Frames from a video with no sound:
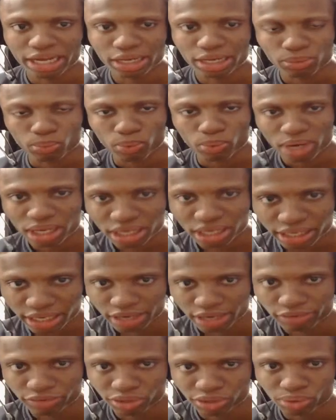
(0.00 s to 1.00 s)
it will
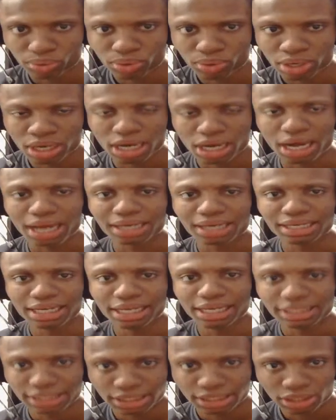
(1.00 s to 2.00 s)
give you a
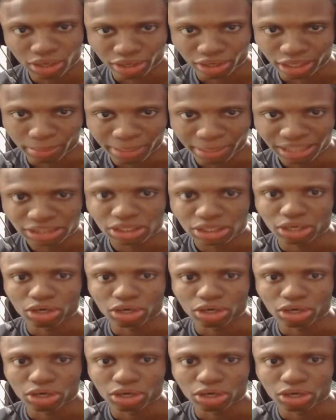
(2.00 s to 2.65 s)
detailed document